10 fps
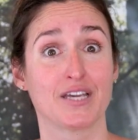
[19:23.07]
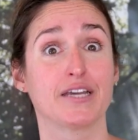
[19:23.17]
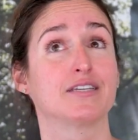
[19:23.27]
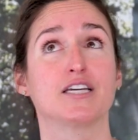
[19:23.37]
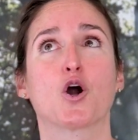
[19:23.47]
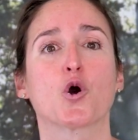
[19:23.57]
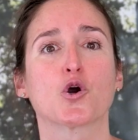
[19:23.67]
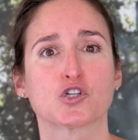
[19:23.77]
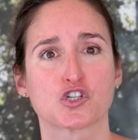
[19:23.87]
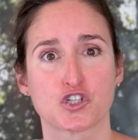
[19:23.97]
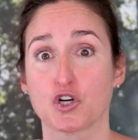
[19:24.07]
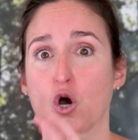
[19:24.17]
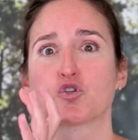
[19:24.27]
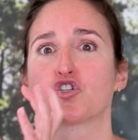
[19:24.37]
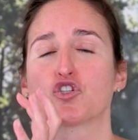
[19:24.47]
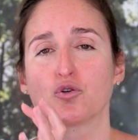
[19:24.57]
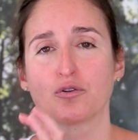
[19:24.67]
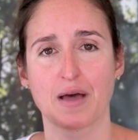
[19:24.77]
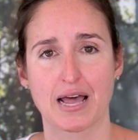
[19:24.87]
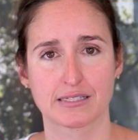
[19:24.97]
the urge to go
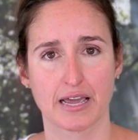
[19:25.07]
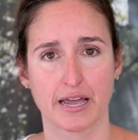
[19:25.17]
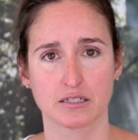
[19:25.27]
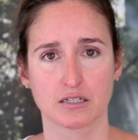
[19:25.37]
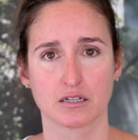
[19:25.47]
shoot basket,